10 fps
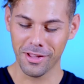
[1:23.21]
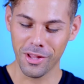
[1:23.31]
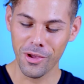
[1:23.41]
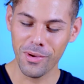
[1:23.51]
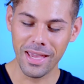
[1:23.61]

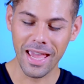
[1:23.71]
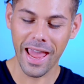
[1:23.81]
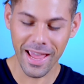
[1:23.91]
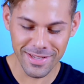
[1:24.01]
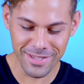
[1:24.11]
glowy
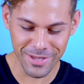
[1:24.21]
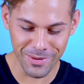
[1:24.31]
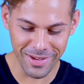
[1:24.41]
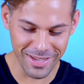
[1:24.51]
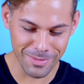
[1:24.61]
and
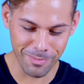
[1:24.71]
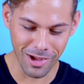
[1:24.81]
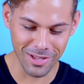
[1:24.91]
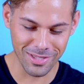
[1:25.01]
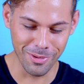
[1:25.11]
dewy as
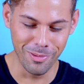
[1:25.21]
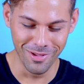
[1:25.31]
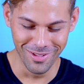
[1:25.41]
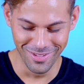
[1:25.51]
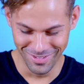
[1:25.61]

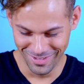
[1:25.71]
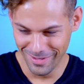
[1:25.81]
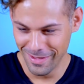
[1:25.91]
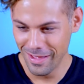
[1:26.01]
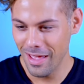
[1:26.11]
possible.
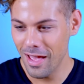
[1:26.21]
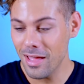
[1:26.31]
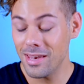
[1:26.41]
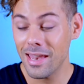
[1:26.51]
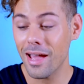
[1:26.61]

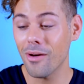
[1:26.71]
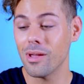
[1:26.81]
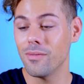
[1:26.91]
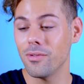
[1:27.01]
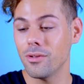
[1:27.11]
Now,
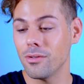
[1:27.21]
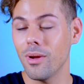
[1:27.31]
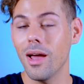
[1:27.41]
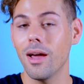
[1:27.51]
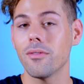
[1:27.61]
if you do
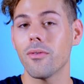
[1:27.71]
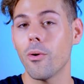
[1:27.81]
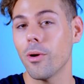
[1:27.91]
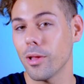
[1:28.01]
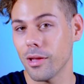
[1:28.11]
have
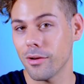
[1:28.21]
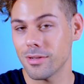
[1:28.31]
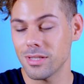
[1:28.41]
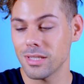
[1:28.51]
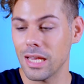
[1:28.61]
oilier
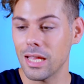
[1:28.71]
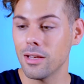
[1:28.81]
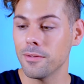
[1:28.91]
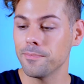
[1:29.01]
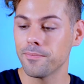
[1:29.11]

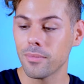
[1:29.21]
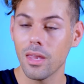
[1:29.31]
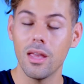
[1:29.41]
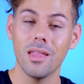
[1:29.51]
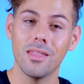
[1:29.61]
skin,
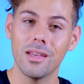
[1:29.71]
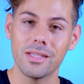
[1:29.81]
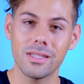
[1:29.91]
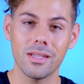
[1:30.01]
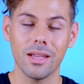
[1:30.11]

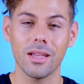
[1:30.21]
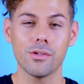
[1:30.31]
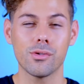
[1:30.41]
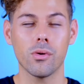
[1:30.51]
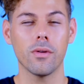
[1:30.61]
this
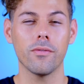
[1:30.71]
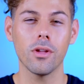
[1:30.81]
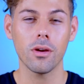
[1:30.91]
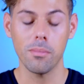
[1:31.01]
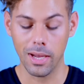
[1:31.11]
sort of
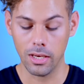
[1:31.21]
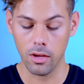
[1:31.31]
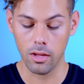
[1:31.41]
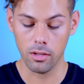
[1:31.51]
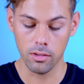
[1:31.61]
look might
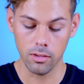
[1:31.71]
not